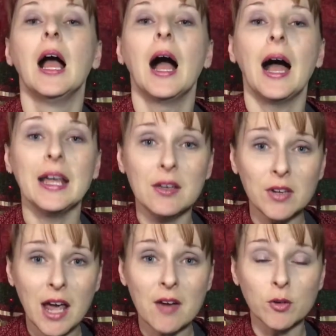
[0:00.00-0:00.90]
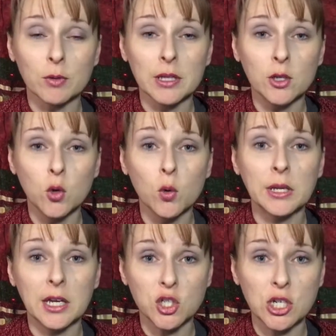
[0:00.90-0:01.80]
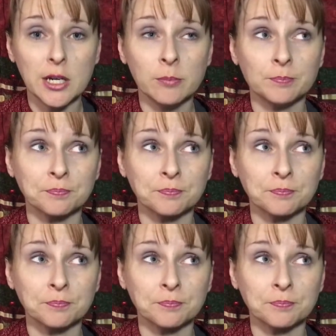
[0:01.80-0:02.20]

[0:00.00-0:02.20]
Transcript: I even have a really cool kitschy